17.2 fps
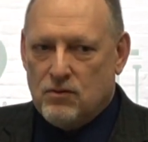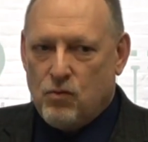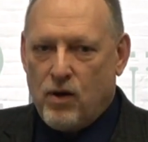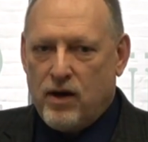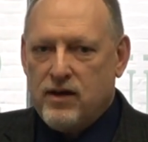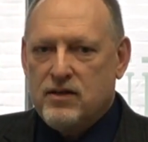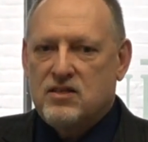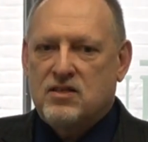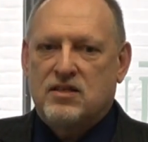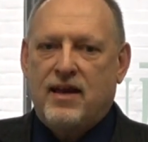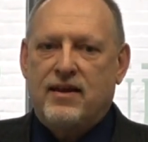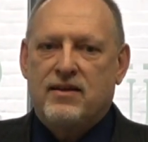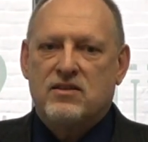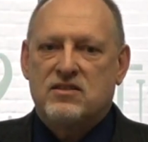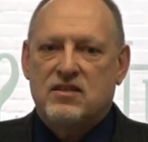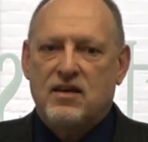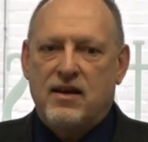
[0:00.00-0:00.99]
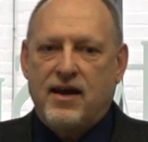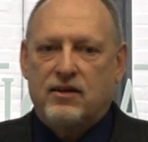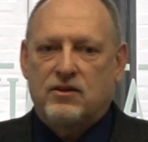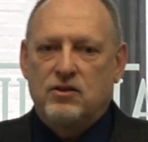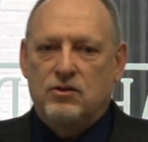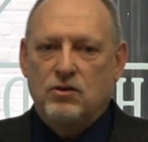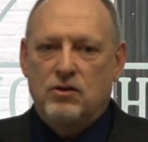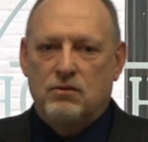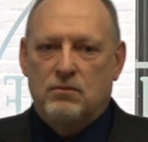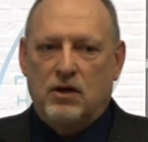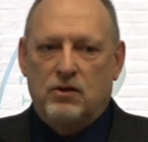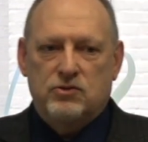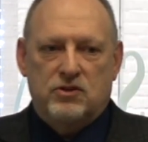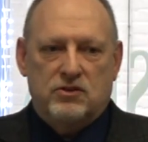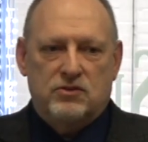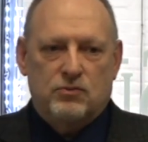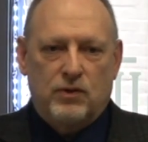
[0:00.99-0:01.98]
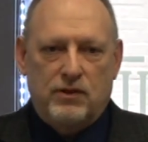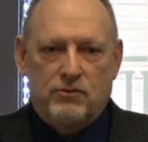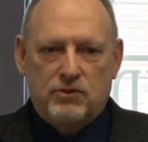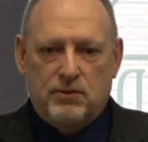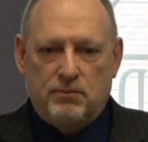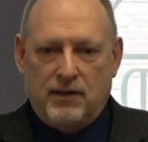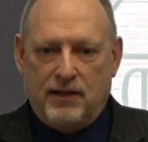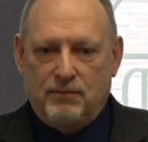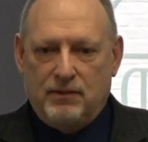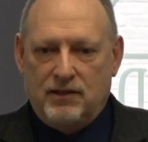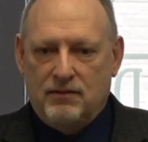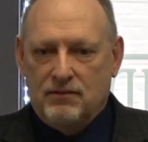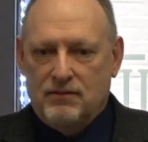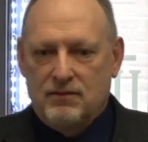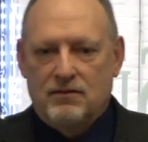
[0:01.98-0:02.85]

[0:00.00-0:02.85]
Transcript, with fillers: what did Satan set out to do to Moses when he was a baby?